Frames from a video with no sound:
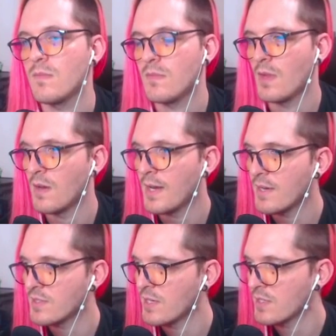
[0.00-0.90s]
All right,
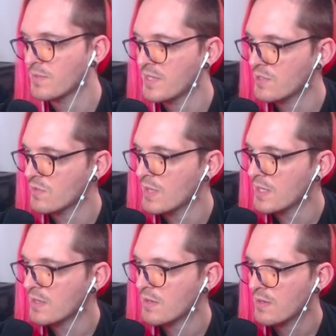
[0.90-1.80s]
here's another potential
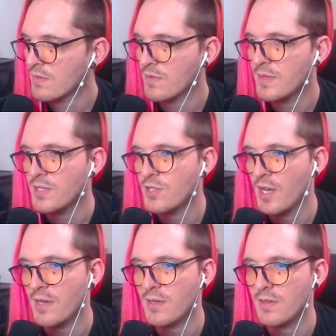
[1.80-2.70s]
relic for me to
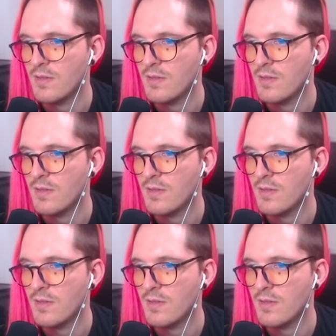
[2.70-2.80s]
check.